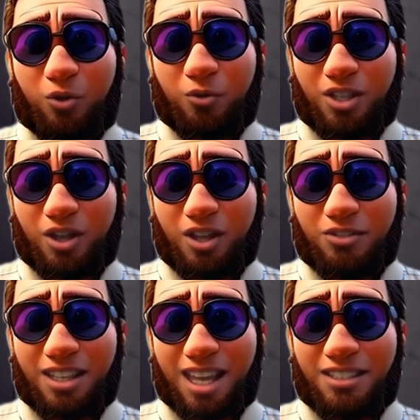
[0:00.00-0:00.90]
Moving
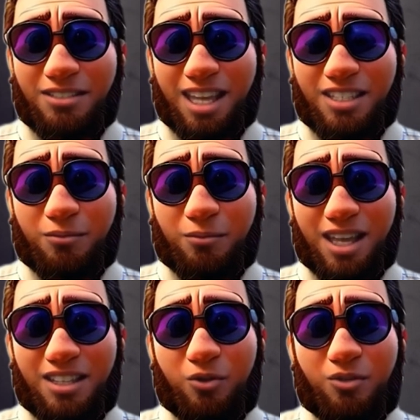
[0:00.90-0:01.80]
on, unlike the
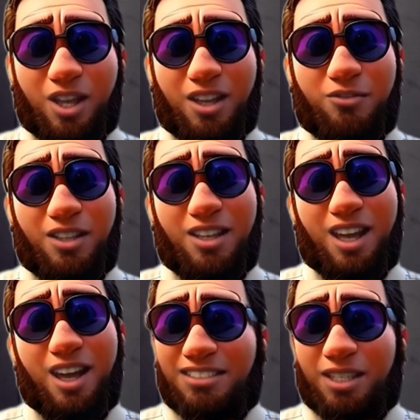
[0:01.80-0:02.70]
Bangalore traffic,
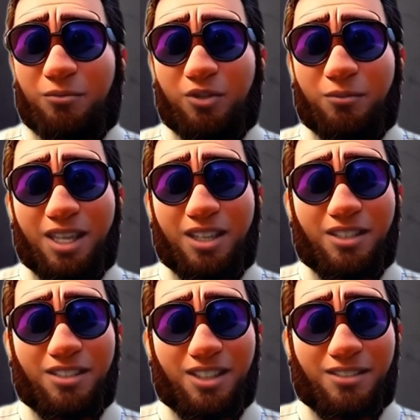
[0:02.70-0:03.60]
let's talk about
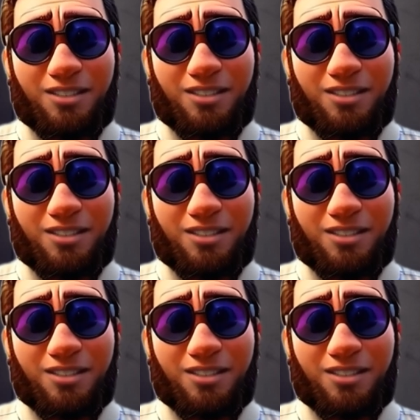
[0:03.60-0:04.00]
football.